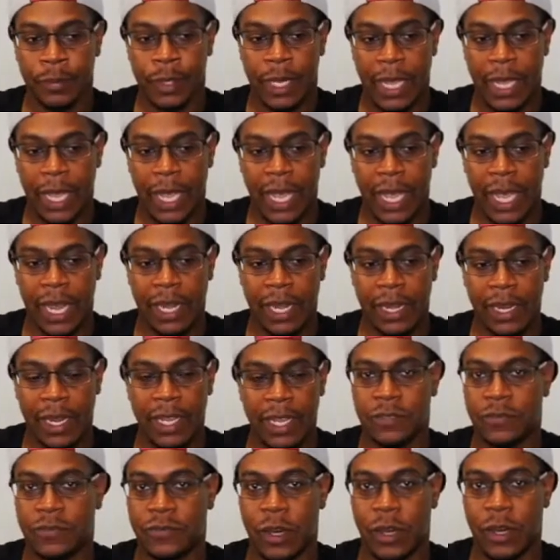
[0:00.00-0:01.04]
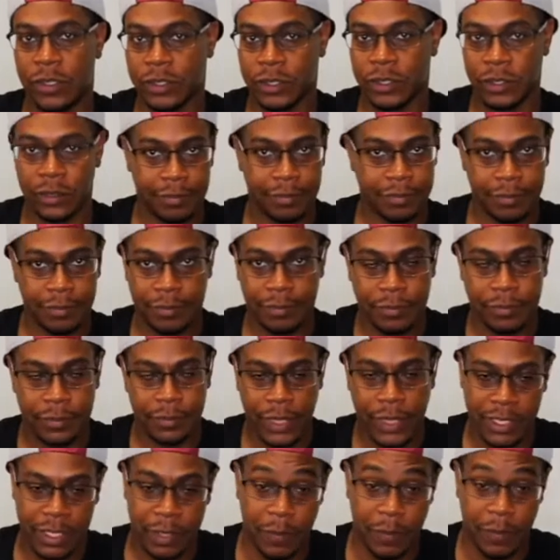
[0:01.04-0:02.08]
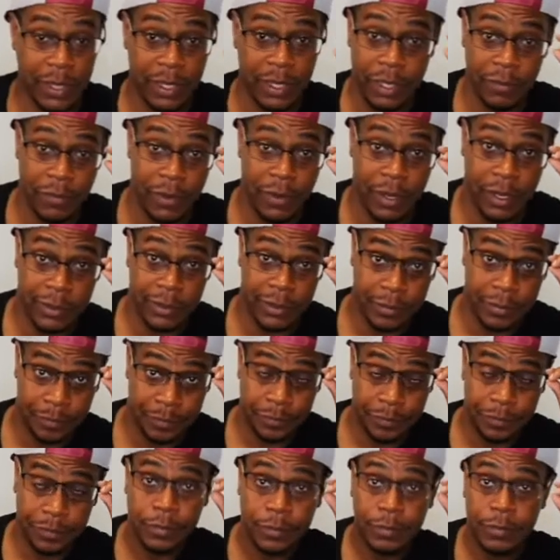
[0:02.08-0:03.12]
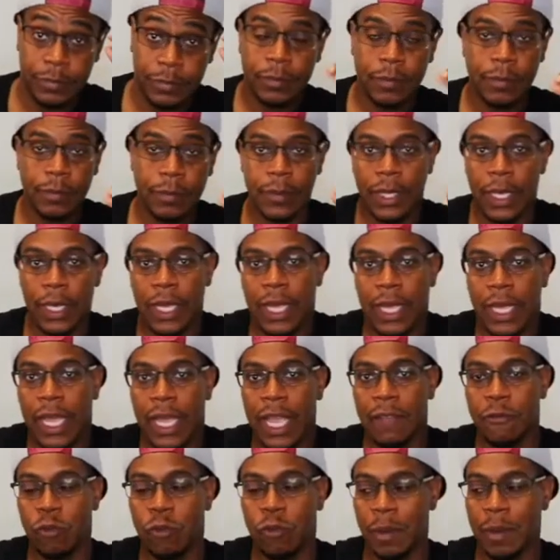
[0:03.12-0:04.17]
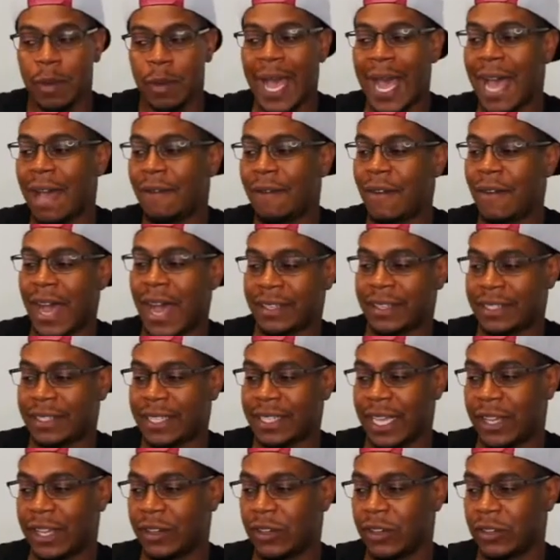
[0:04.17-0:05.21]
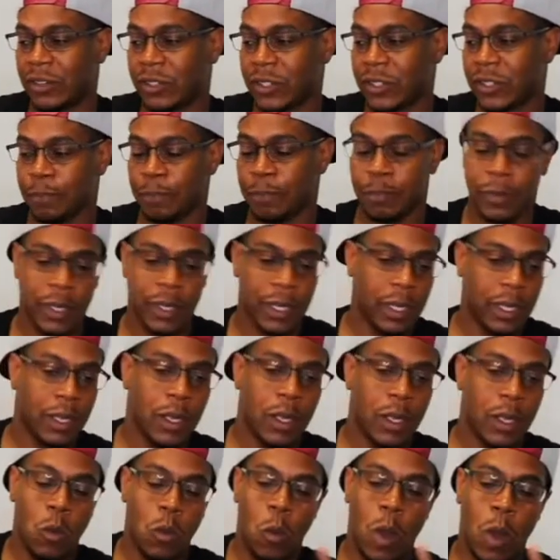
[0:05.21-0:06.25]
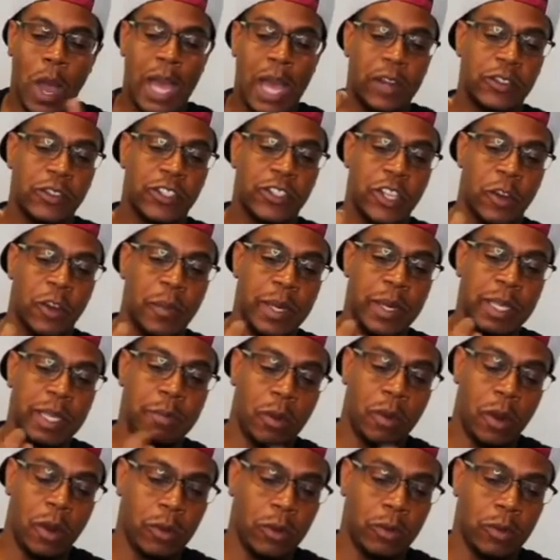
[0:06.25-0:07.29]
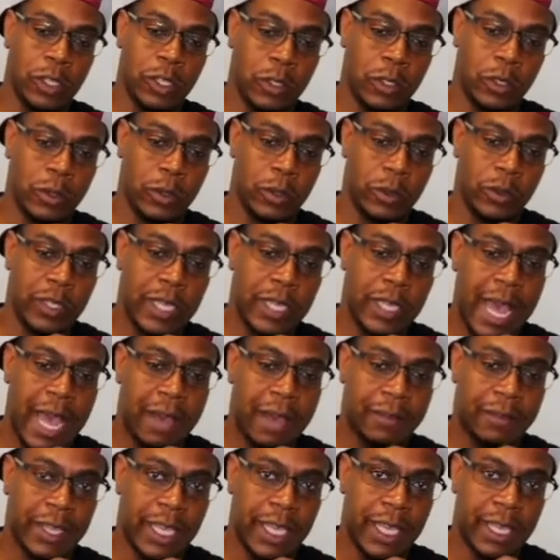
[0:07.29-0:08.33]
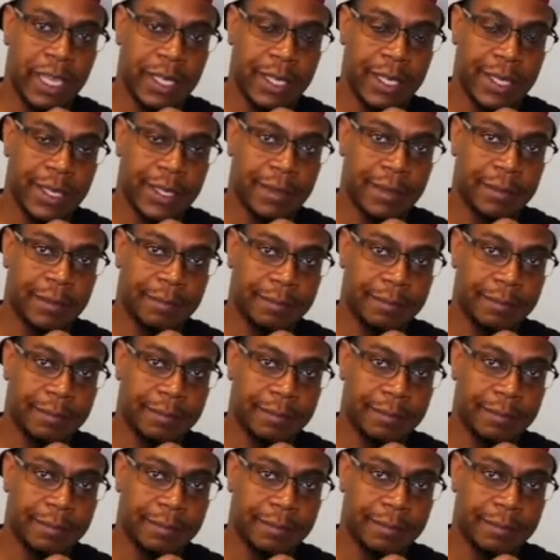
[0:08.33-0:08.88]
And it's false. It's completely false. If women have high standards, why do so many broke dudes have kids?